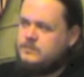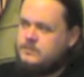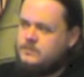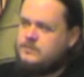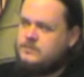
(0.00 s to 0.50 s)

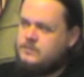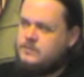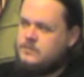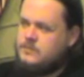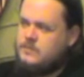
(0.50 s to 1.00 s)

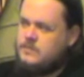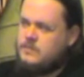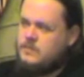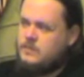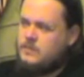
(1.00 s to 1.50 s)

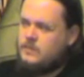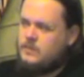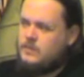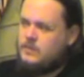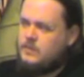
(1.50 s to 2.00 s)

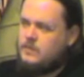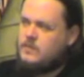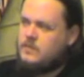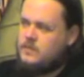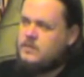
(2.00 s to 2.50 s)

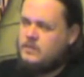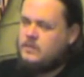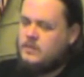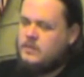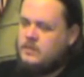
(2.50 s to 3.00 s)

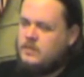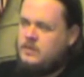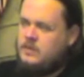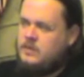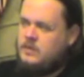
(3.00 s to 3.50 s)

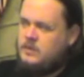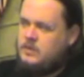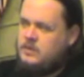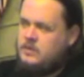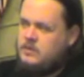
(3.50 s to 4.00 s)

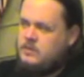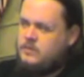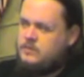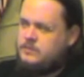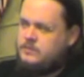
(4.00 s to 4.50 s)

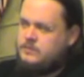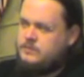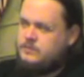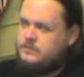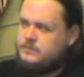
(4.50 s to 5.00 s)

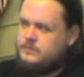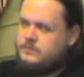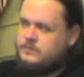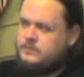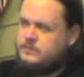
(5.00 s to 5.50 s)

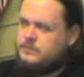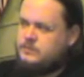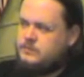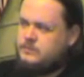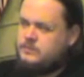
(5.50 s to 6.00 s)

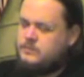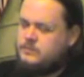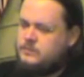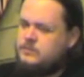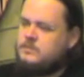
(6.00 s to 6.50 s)

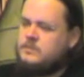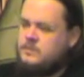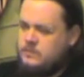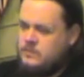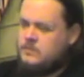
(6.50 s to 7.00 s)

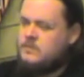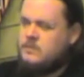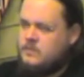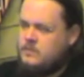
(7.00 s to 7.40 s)
The person shown says nothing.